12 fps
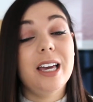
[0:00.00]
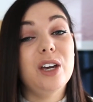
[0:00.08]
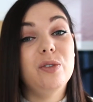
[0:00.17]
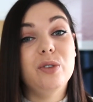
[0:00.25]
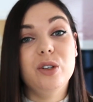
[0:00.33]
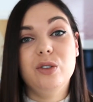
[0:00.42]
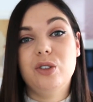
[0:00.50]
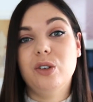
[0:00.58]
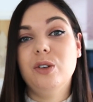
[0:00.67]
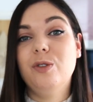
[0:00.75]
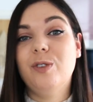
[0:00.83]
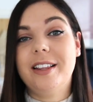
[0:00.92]
If you
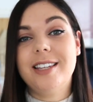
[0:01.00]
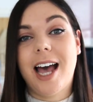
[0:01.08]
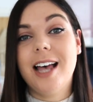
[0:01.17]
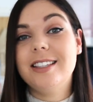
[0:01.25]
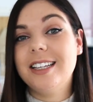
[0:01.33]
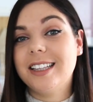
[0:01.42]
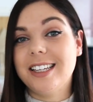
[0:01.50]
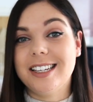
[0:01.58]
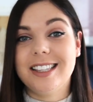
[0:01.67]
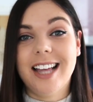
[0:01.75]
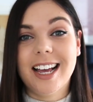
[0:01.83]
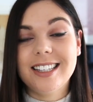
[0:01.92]
do, fantastic,
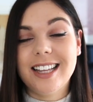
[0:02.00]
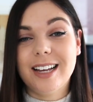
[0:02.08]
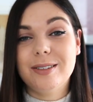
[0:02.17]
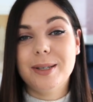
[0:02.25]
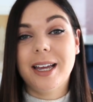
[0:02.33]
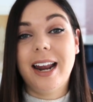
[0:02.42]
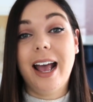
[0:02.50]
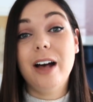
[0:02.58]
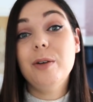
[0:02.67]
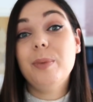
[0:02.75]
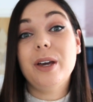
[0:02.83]
these next steps are gonna help.